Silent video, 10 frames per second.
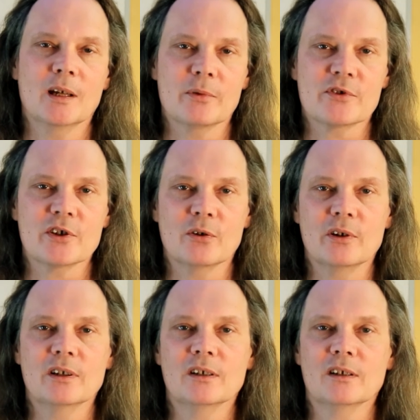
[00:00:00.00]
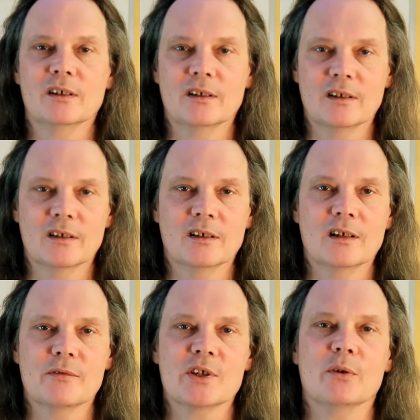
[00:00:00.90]
episode
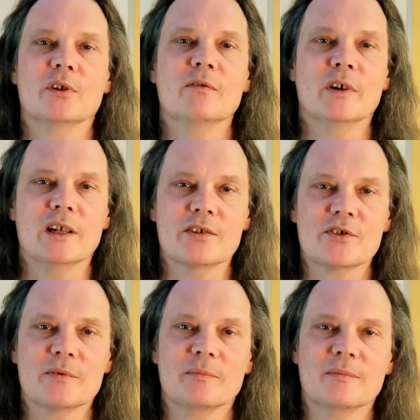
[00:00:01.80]
of Sound Advice.